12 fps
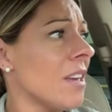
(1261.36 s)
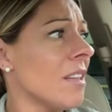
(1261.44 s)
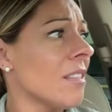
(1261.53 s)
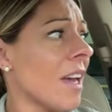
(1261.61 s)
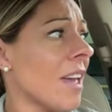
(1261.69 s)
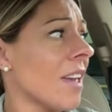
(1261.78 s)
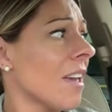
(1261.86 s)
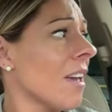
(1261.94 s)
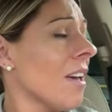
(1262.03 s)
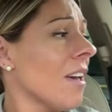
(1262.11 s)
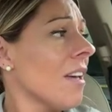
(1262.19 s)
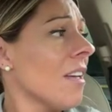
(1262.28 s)
be like
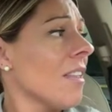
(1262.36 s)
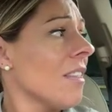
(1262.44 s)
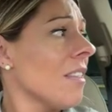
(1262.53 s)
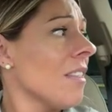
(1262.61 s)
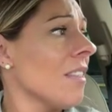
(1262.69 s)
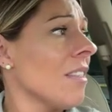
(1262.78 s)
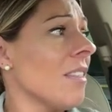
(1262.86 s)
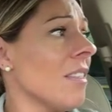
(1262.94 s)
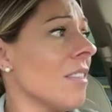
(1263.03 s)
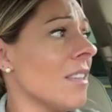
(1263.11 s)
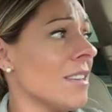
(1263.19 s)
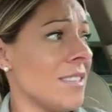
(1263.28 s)

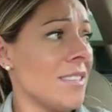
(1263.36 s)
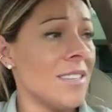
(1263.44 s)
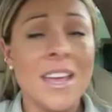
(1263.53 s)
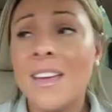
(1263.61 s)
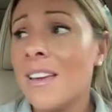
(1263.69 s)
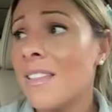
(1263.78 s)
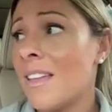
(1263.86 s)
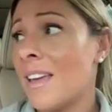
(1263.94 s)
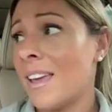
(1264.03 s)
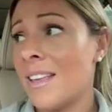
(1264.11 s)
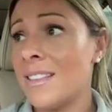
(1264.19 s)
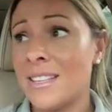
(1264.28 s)
the stench
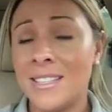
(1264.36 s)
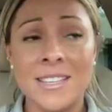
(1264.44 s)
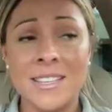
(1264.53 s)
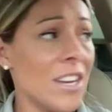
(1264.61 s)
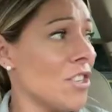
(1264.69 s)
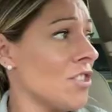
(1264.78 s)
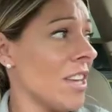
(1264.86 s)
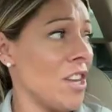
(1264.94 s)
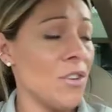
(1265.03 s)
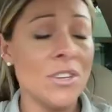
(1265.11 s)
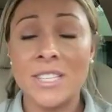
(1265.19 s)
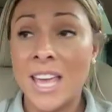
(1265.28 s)

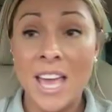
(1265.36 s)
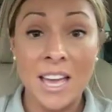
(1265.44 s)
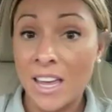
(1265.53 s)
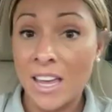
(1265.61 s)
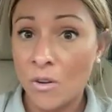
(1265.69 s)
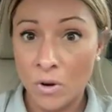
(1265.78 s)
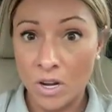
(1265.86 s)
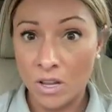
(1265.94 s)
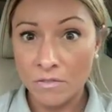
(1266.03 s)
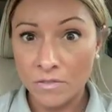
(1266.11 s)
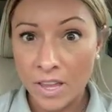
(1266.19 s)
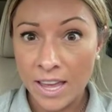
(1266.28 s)
that you just can't get rid of.